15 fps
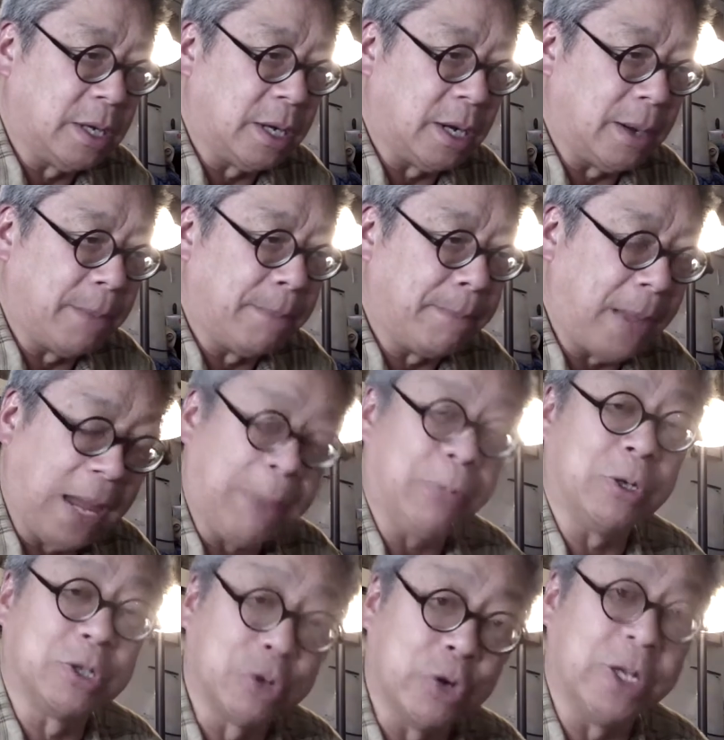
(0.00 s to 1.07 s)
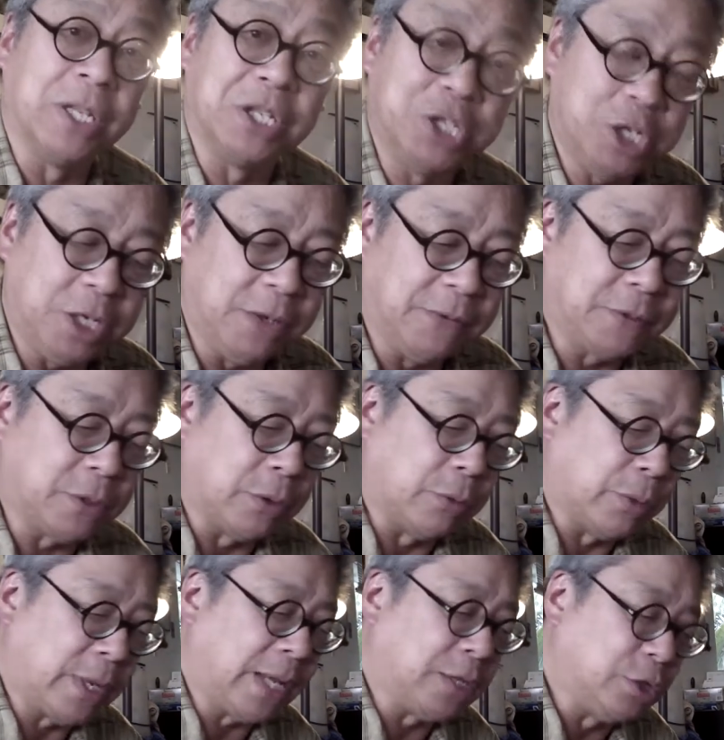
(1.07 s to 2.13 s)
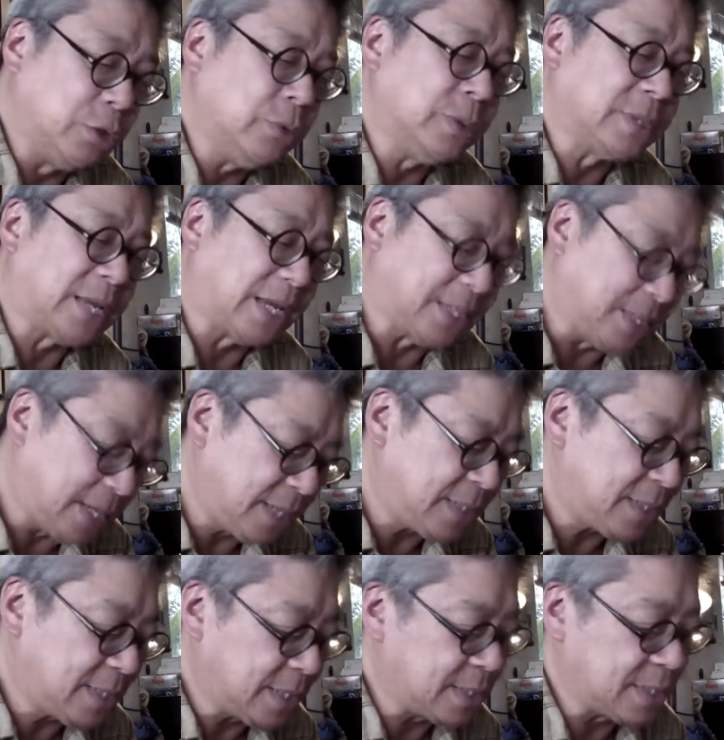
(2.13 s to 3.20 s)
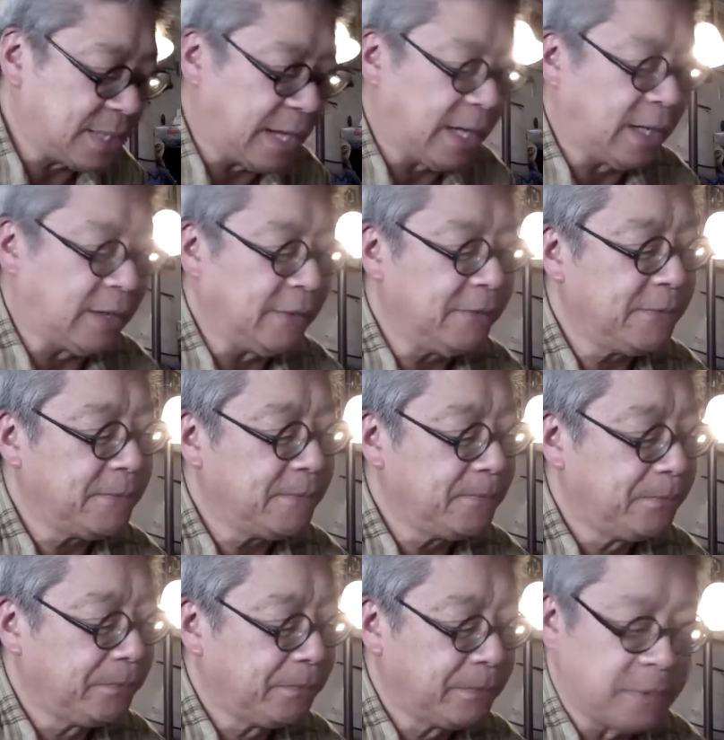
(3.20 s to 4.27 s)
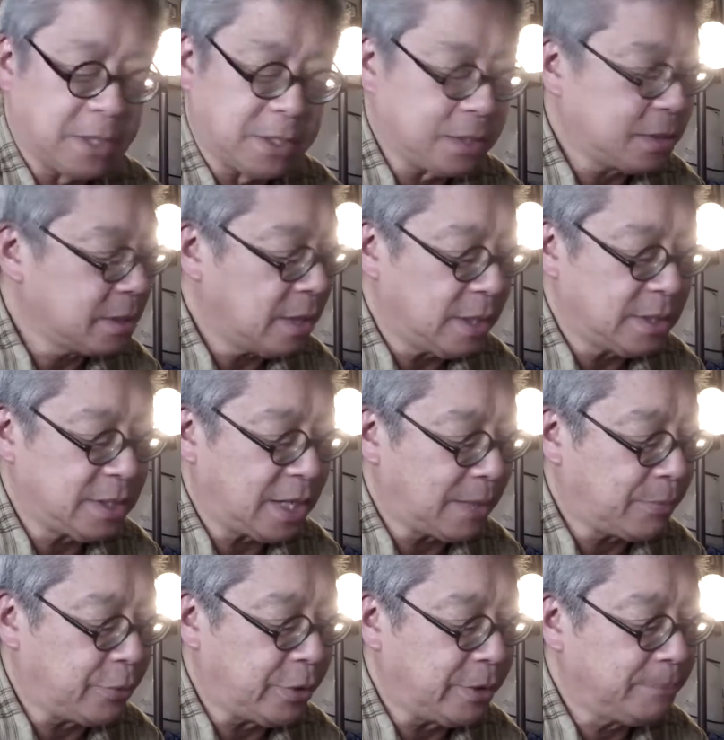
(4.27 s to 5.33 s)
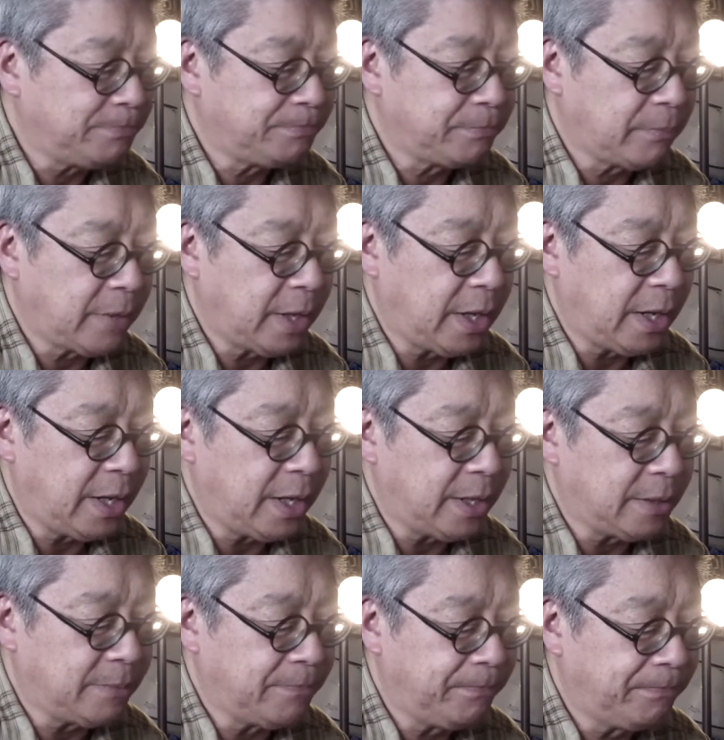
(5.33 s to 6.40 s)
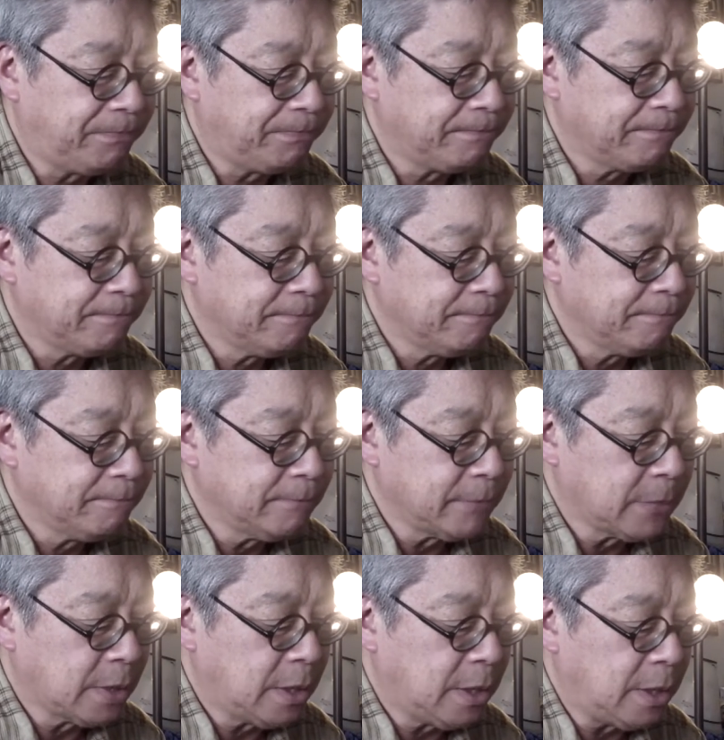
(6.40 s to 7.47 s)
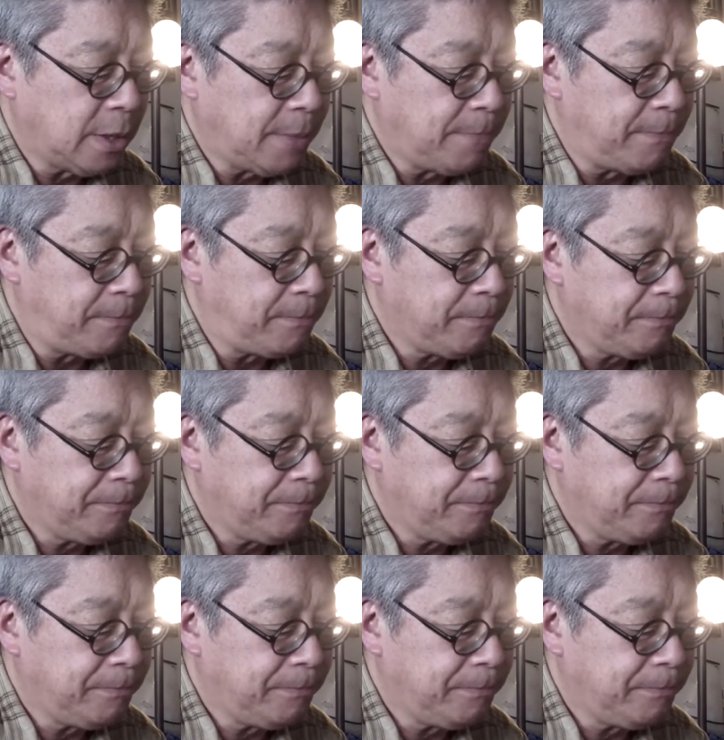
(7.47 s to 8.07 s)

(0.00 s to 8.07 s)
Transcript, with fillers: um, papers could achieve. So what I do is I test this negative, just contact print, and um,